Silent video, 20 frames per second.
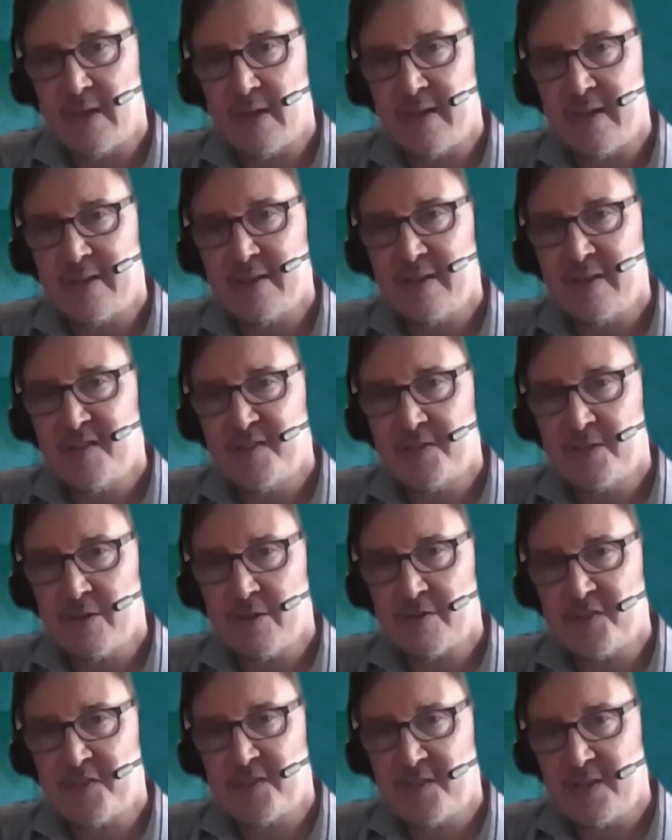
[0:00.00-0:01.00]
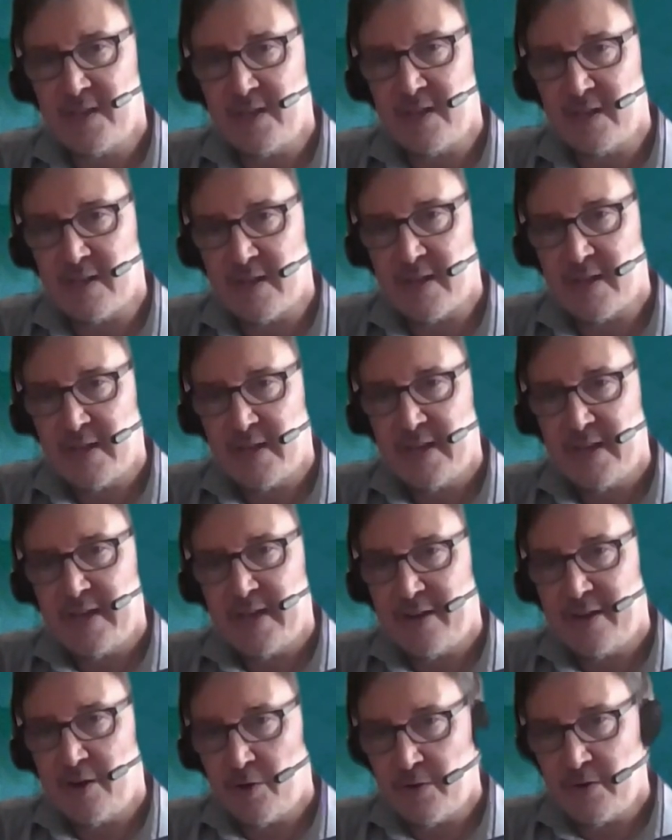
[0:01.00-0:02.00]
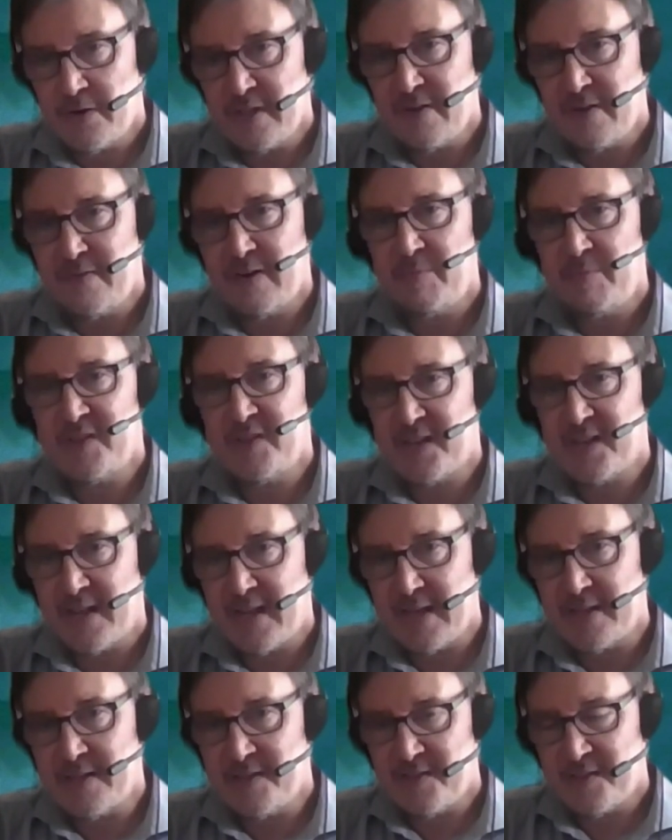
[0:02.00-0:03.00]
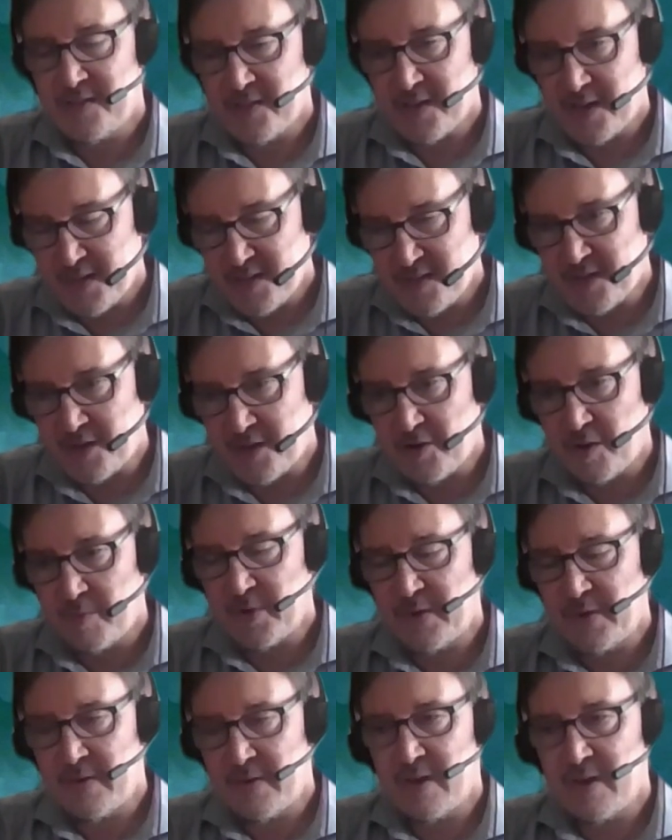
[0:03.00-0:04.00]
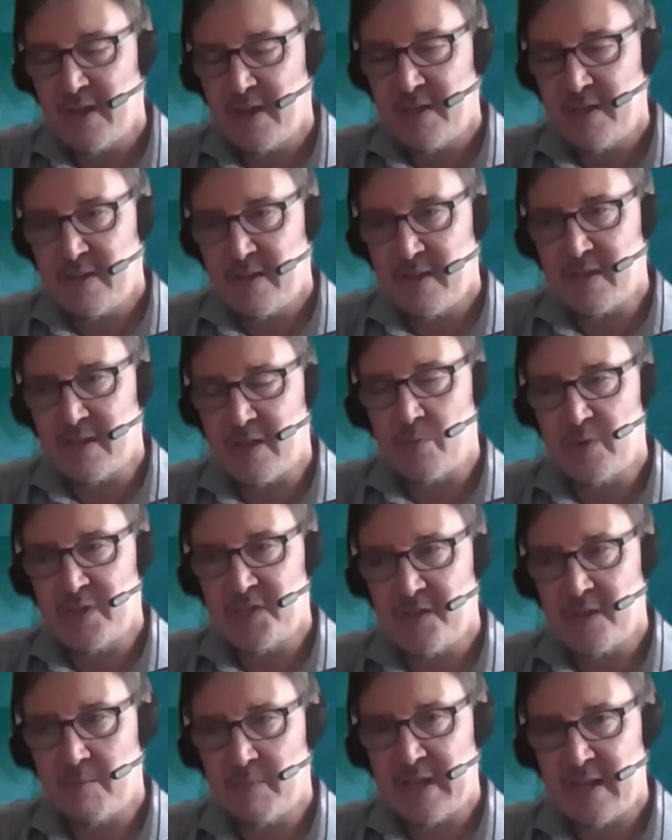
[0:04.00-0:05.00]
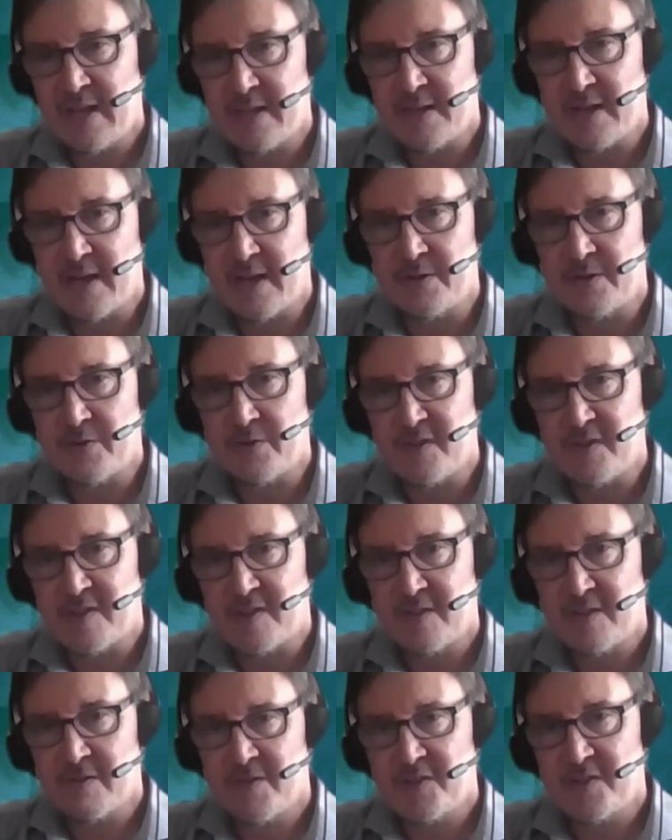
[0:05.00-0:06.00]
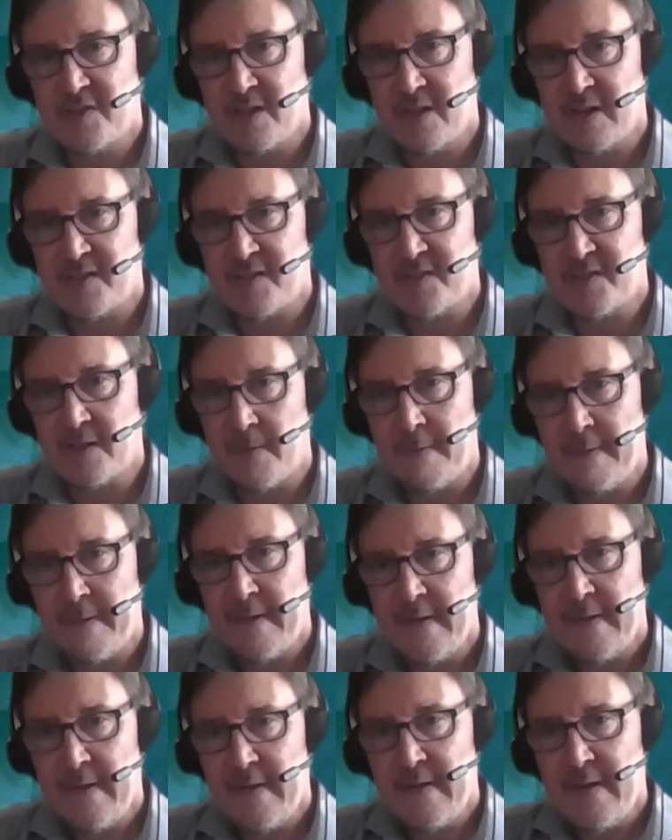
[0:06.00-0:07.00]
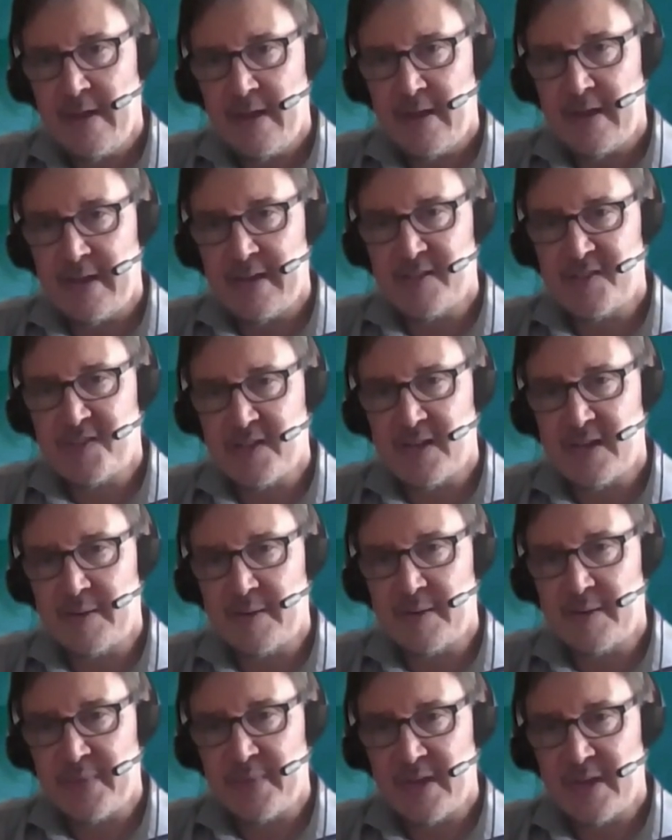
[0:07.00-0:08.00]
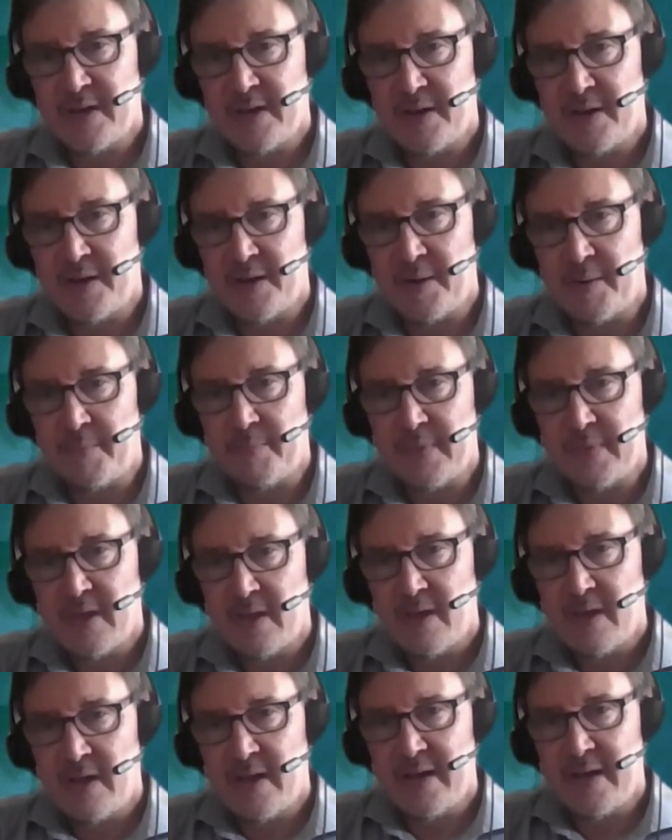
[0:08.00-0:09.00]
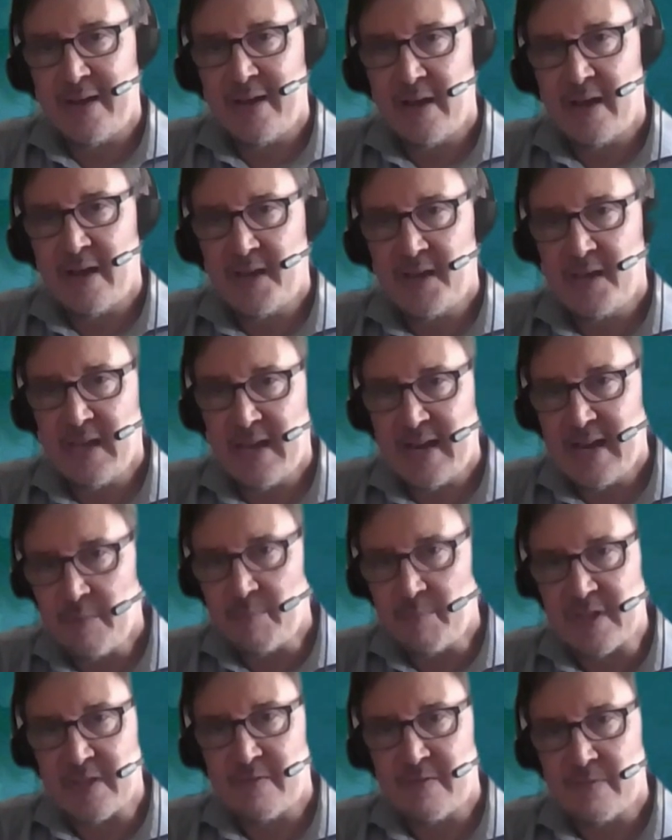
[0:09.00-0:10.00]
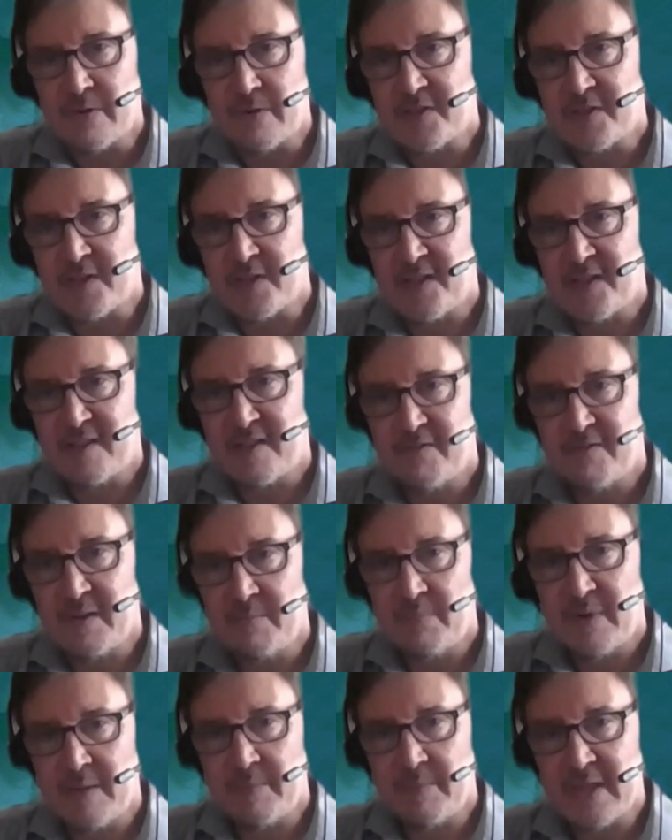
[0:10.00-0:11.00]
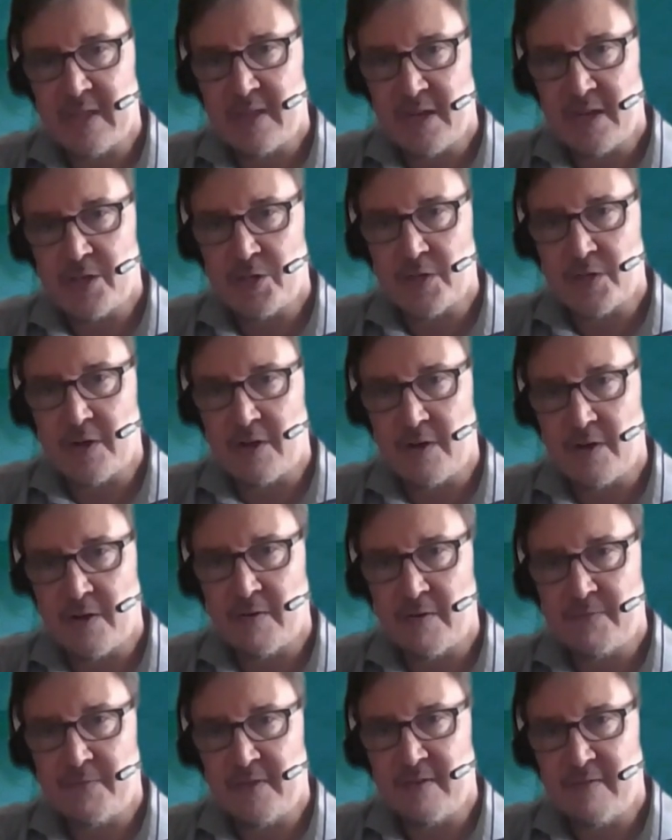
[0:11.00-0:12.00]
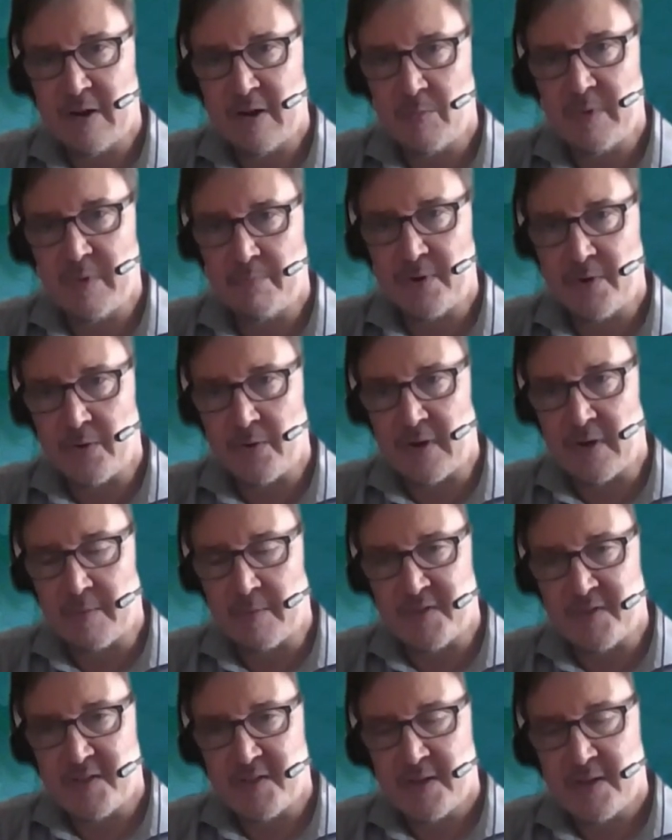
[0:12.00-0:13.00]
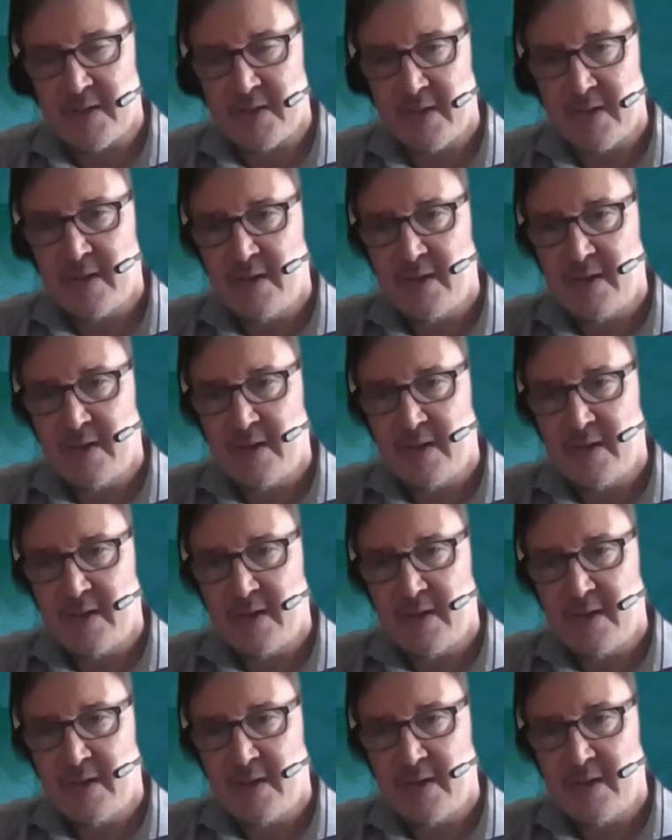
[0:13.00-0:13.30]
is not seen, not only in the Philippines, again, this is a common thing that we see in many other countries, is not seen as a key element for a successful implementation of development programs.